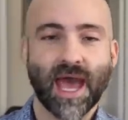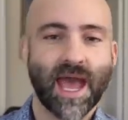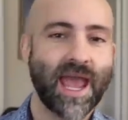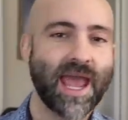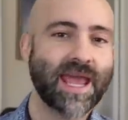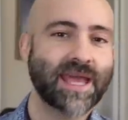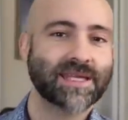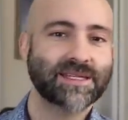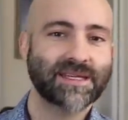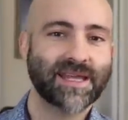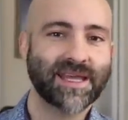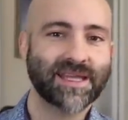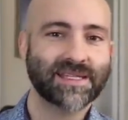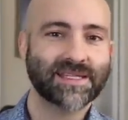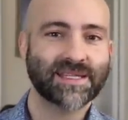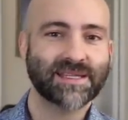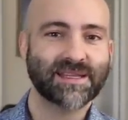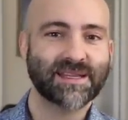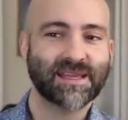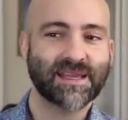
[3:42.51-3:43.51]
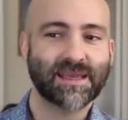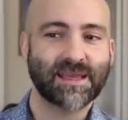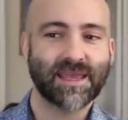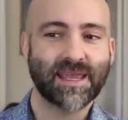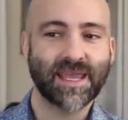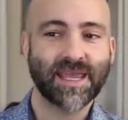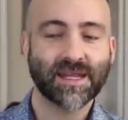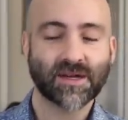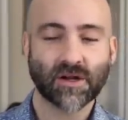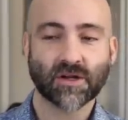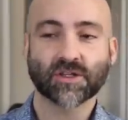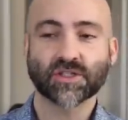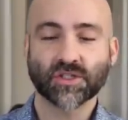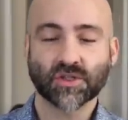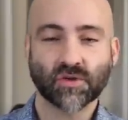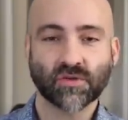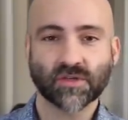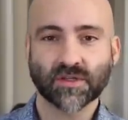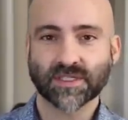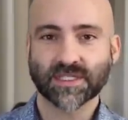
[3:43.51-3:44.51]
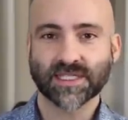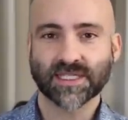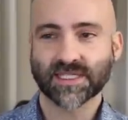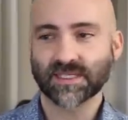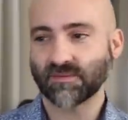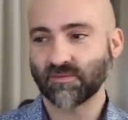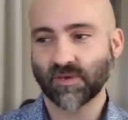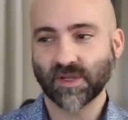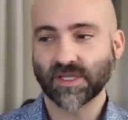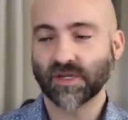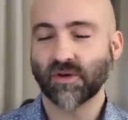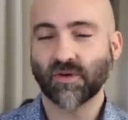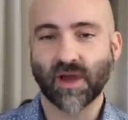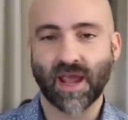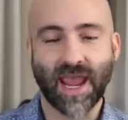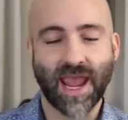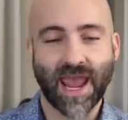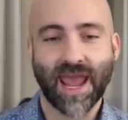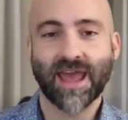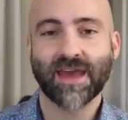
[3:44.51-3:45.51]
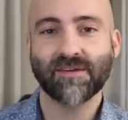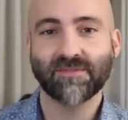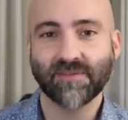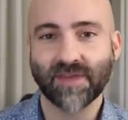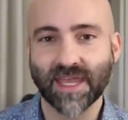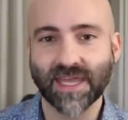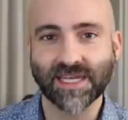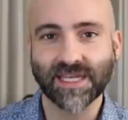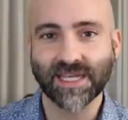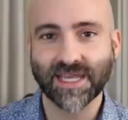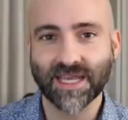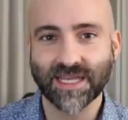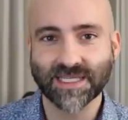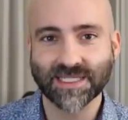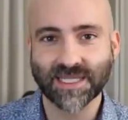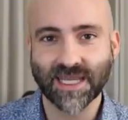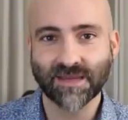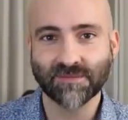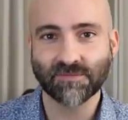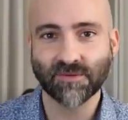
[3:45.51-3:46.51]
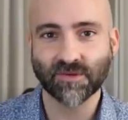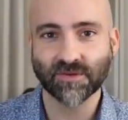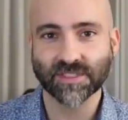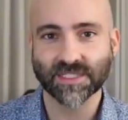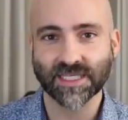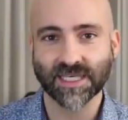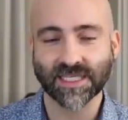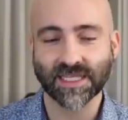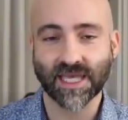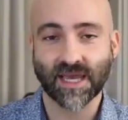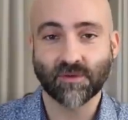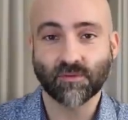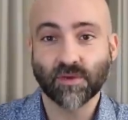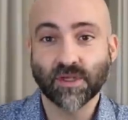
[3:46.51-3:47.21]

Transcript: And in our solar system, we don't have any examples like that.